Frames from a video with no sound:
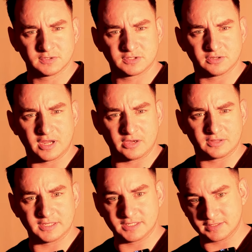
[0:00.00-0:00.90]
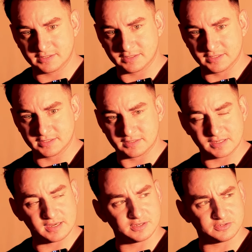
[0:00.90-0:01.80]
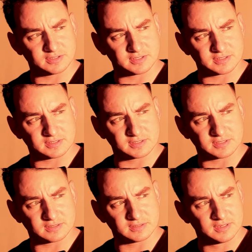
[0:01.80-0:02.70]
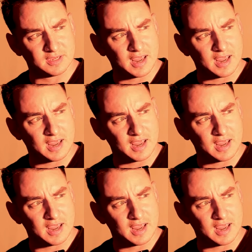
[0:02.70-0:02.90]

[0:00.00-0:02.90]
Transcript: So now this is an interesting scene.